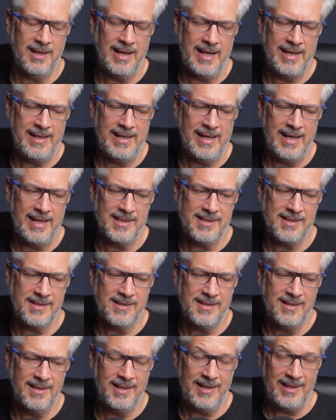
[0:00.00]
I
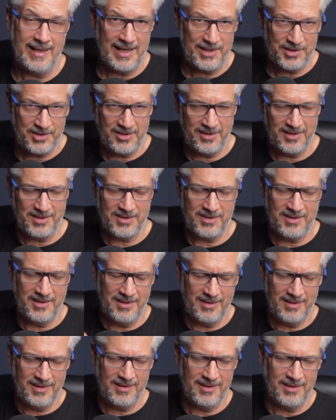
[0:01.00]
guess in answer to this,
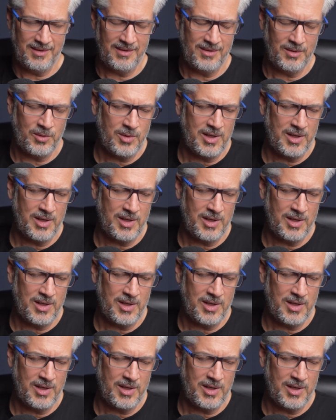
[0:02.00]
the